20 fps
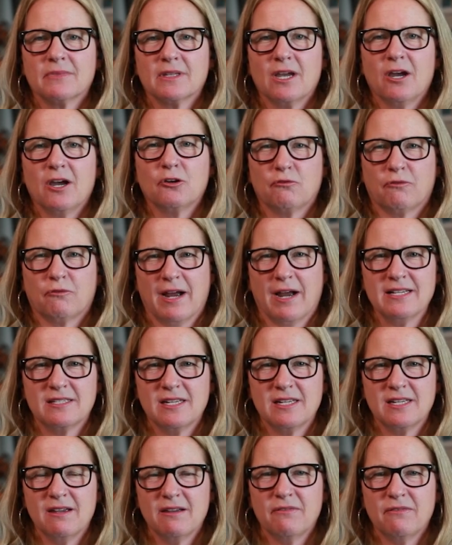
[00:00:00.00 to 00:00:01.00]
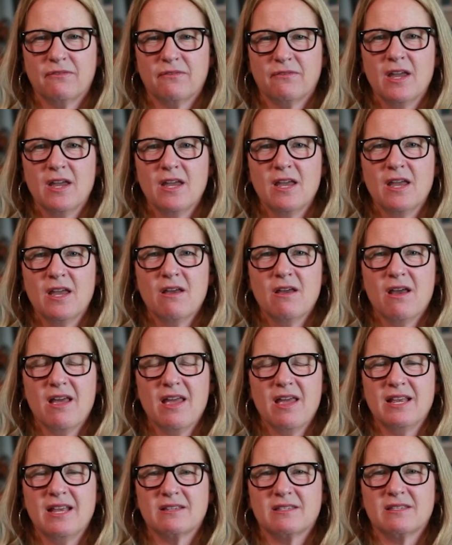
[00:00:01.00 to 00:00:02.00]
aggressive
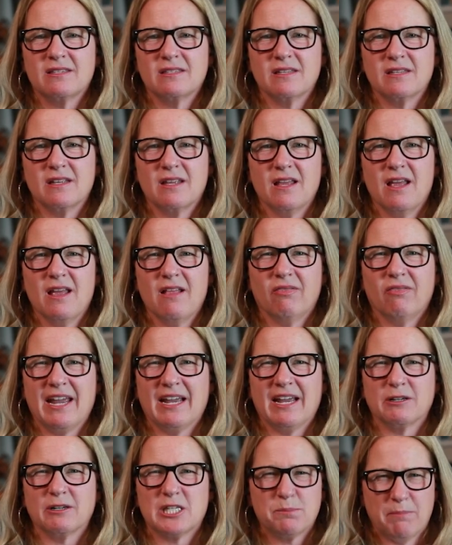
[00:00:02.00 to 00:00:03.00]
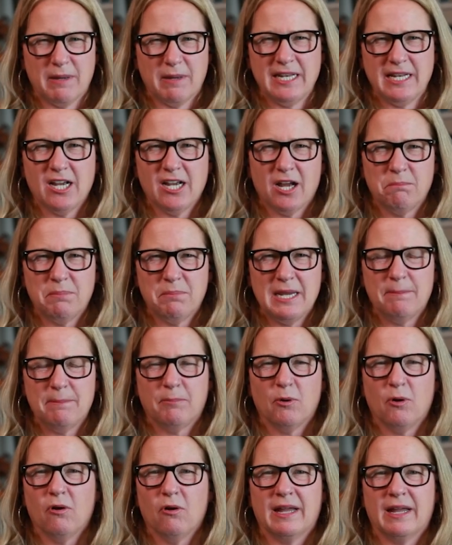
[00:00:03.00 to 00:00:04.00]
is like spitting on
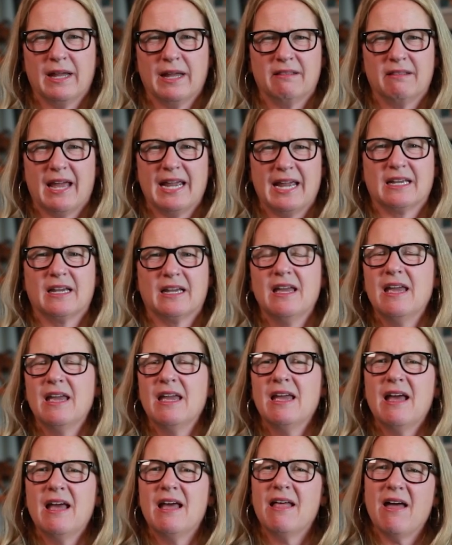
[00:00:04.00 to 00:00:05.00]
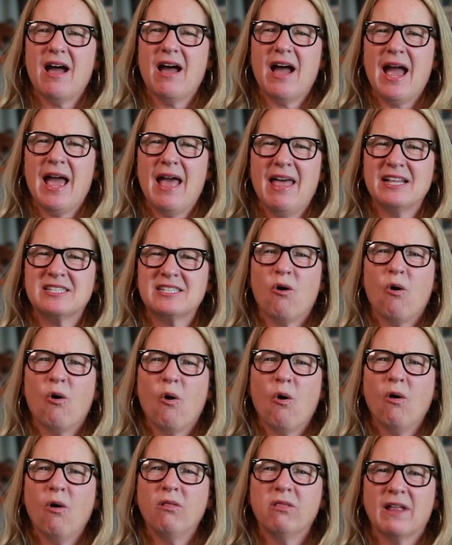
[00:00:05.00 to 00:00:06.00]
people and like it's a
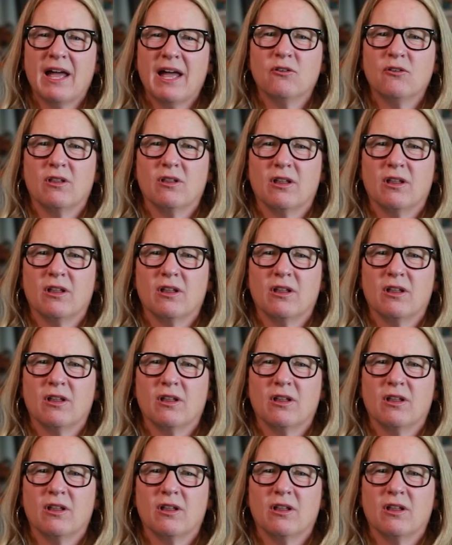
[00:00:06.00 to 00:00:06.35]
whole level